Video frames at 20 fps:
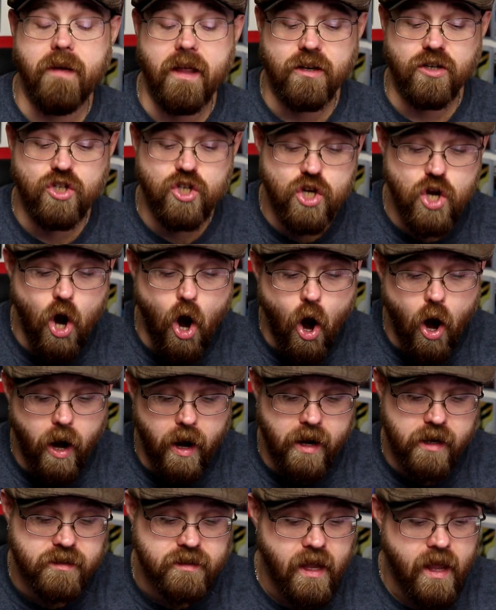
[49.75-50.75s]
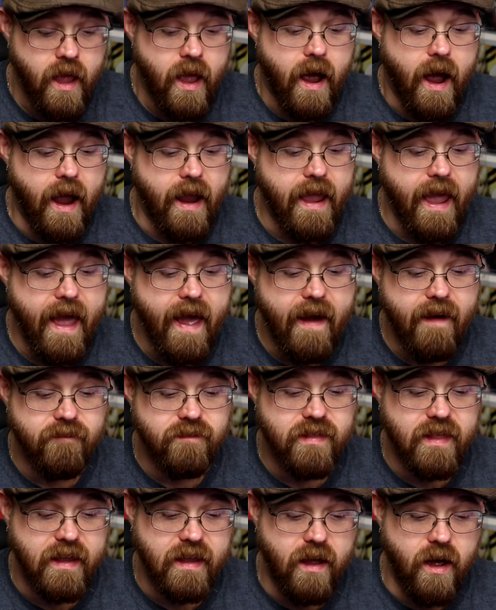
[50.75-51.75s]
been charged. I
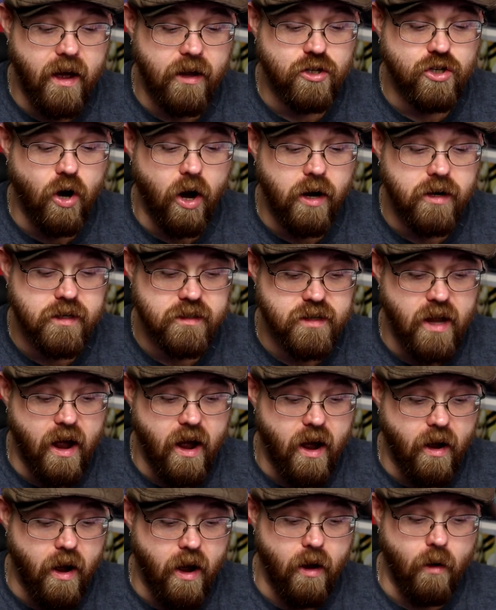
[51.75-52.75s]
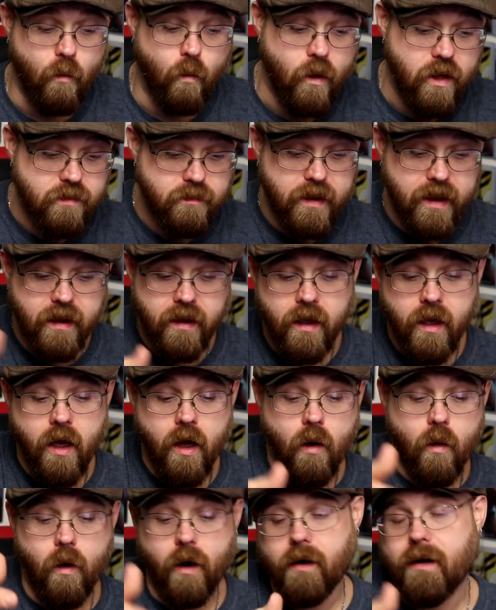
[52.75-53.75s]
have the uh, charges uh, with me,
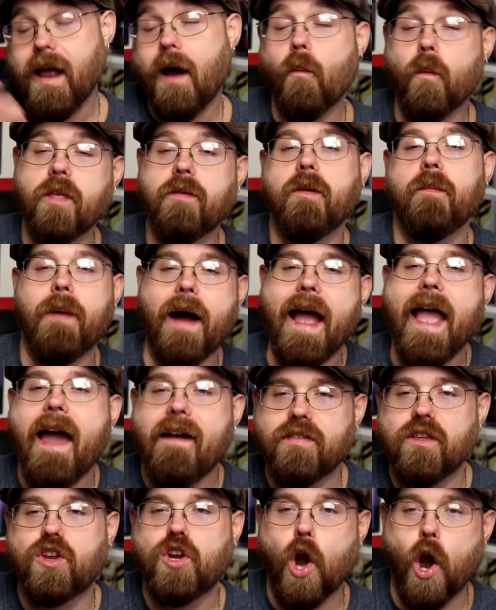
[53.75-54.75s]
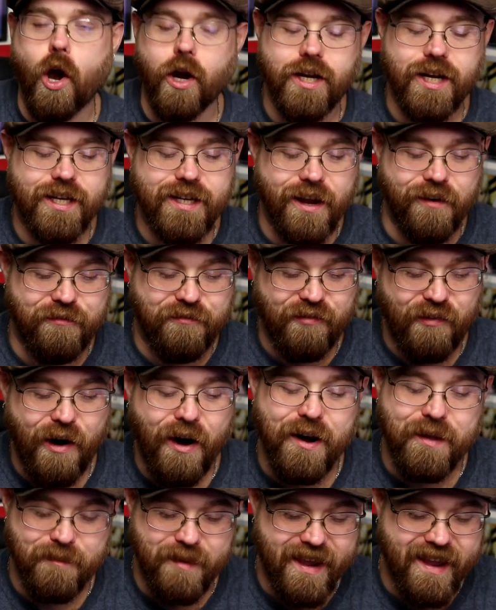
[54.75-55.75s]
or not with me, but I have the charges in
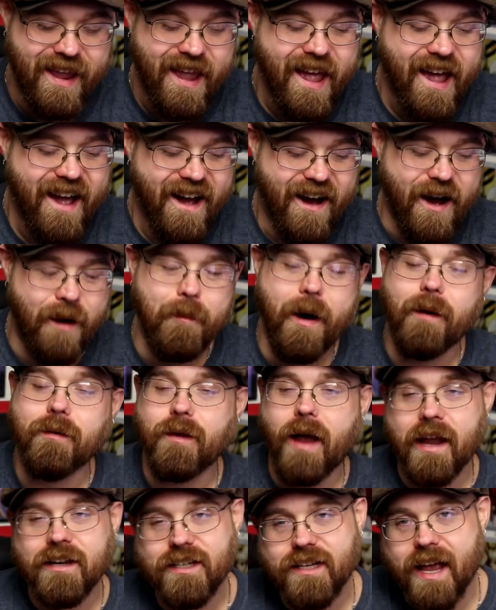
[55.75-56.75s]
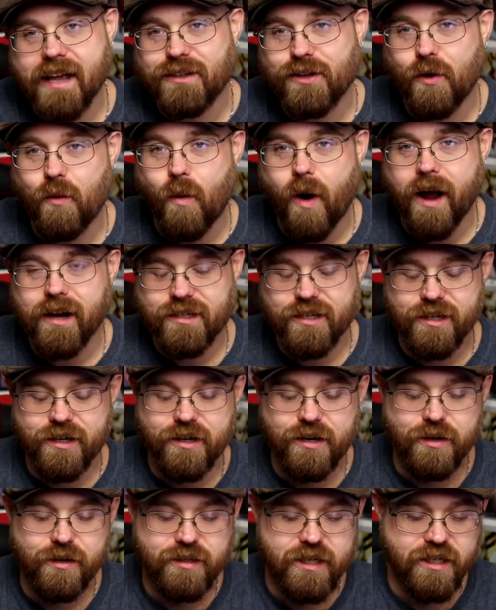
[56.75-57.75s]
front of me. Um, I, I, just got done watching the
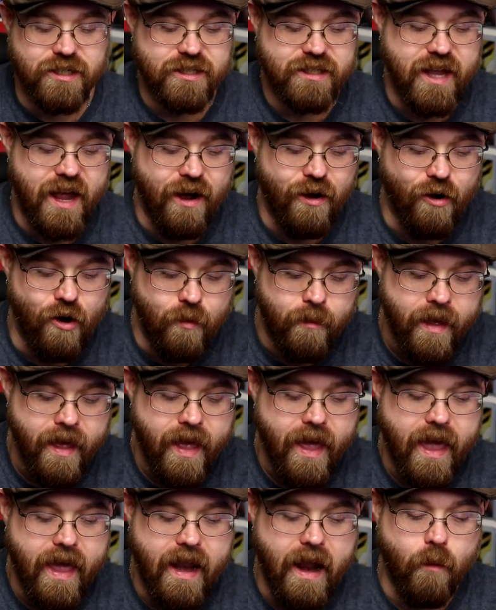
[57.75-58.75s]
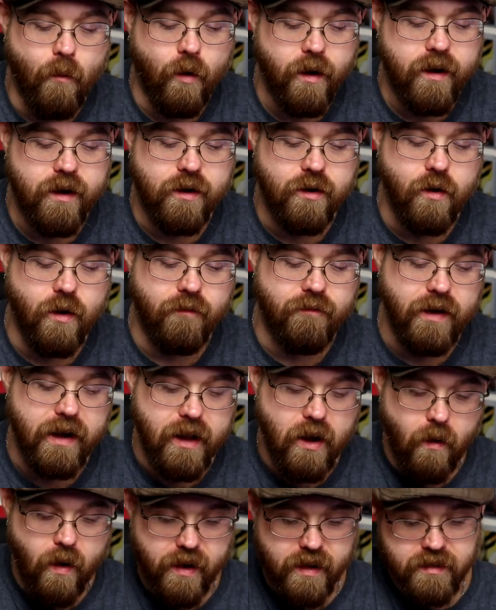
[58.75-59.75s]
news. I just got home and I wanted to do a
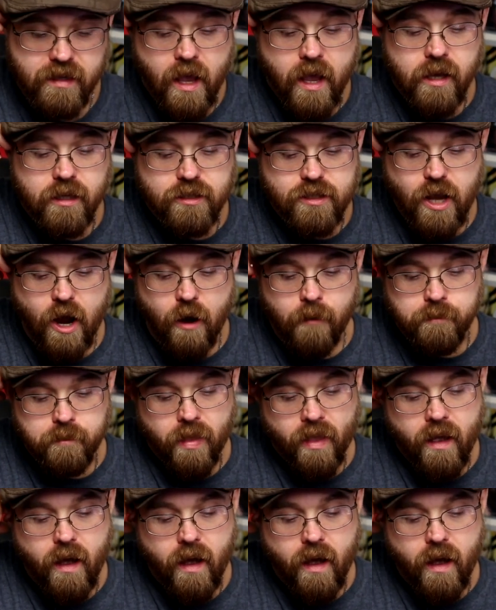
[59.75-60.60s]
video on this. So,